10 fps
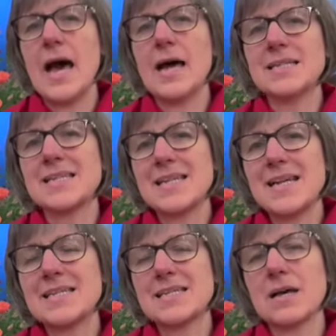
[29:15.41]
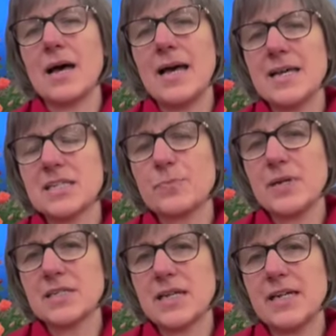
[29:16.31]
and sets our
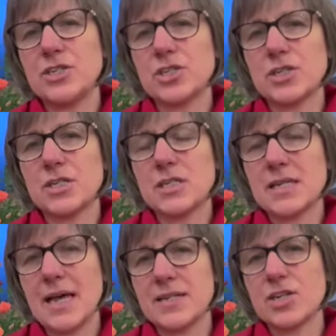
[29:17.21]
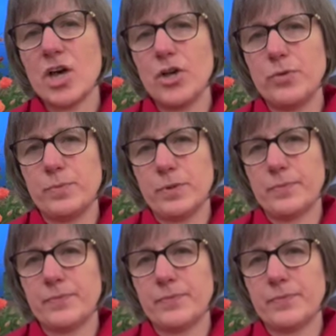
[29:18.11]
expectations and hope.